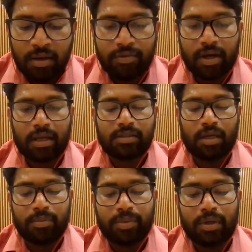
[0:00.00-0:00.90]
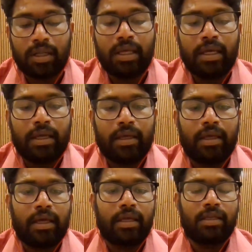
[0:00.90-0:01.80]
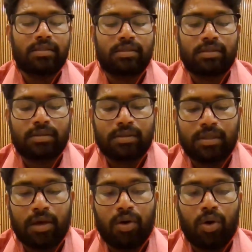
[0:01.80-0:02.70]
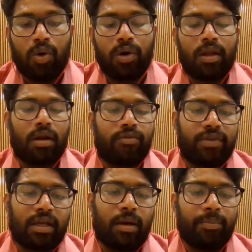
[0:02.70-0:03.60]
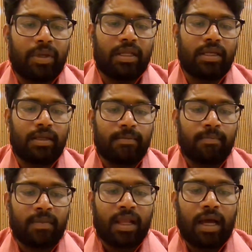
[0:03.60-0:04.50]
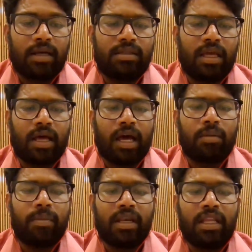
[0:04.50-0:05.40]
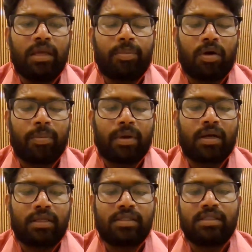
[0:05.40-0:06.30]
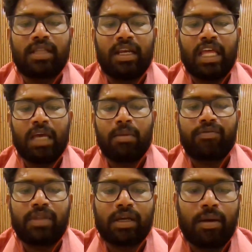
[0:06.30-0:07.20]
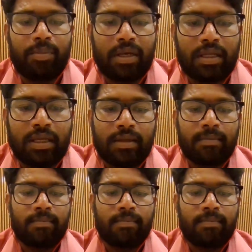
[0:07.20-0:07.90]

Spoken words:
For example, A is the owner of a company and there are many properties in the name of the company.